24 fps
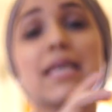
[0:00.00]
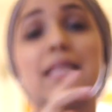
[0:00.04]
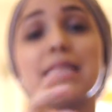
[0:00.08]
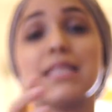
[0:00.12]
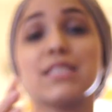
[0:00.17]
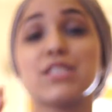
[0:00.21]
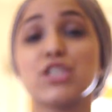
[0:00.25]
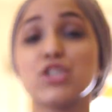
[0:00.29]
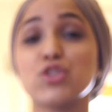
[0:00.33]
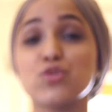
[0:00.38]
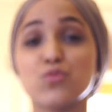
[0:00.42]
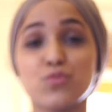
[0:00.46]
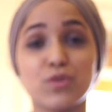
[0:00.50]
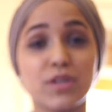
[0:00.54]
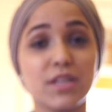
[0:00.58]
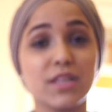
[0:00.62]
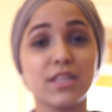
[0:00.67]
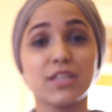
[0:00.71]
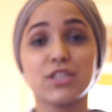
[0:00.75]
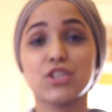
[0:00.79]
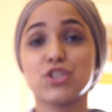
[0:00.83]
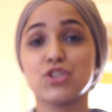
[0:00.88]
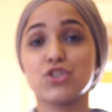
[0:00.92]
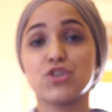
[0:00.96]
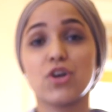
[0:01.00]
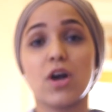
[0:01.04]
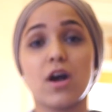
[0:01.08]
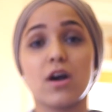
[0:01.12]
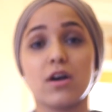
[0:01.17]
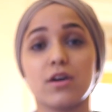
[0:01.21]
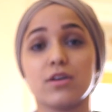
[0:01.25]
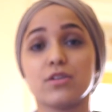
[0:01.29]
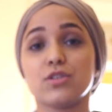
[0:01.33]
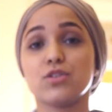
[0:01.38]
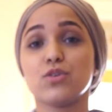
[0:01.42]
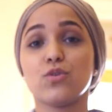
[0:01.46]
this is really
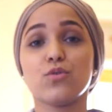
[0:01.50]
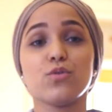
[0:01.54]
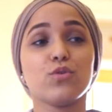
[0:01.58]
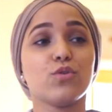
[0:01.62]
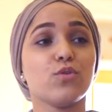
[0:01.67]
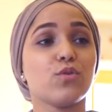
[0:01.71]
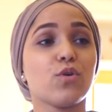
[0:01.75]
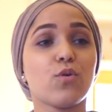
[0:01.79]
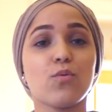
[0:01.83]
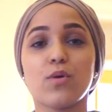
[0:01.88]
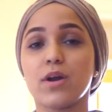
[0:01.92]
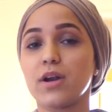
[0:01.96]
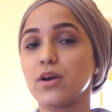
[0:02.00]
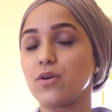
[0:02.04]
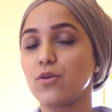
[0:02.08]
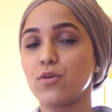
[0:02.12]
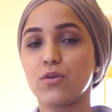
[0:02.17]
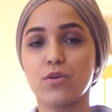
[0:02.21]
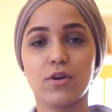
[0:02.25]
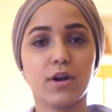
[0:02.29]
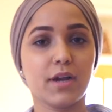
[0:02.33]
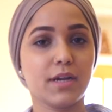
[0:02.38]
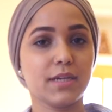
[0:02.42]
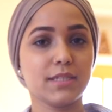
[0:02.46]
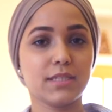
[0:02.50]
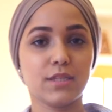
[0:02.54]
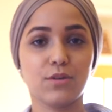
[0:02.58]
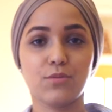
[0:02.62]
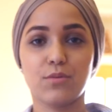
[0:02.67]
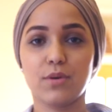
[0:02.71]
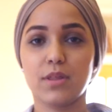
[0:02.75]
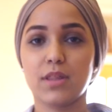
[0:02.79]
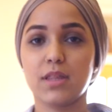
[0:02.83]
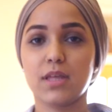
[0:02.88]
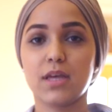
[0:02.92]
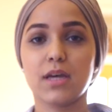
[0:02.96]
strong, so you don't wanna go crazy
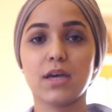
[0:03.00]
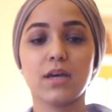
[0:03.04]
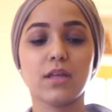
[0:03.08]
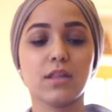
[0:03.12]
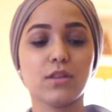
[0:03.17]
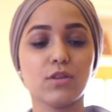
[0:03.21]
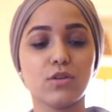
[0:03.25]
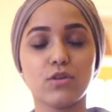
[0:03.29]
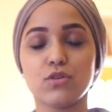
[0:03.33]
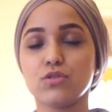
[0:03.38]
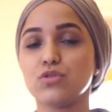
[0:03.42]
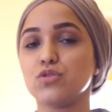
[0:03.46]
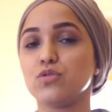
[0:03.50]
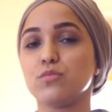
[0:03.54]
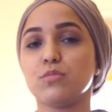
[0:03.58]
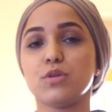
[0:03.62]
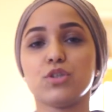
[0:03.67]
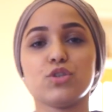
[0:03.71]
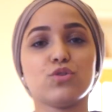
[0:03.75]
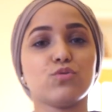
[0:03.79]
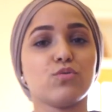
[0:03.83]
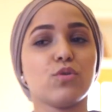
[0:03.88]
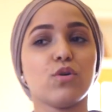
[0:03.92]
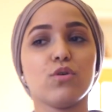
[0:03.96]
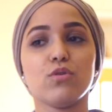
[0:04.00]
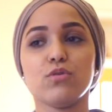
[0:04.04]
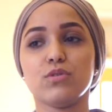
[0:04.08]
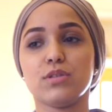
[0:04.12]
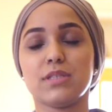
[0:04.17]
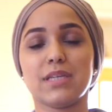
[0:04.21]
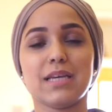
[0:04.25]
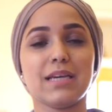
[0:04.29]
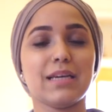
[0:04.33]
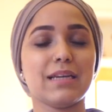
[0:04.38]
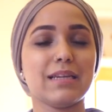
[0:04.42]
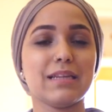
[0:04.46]
with it. A little too much
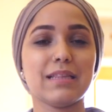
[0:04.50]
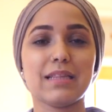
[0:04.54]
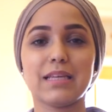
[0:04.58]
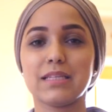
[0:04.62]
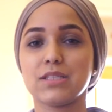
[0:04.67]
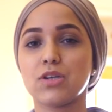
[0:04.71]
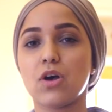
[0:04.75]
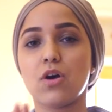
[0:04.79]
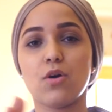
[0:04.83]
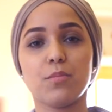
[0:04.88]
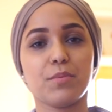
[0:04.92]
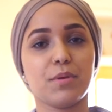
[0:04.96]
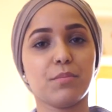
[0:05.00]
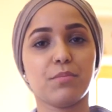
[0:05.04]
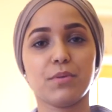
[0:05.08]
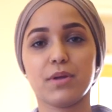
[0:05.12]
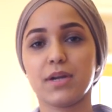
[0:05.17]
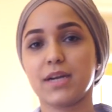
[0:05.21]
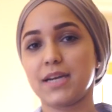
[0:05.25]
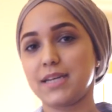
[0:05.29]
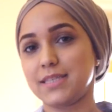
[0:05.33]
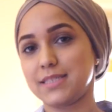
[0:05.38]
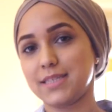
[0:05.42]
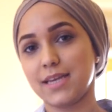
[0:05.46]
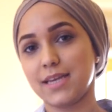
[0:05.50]
rose and that's all people are gonna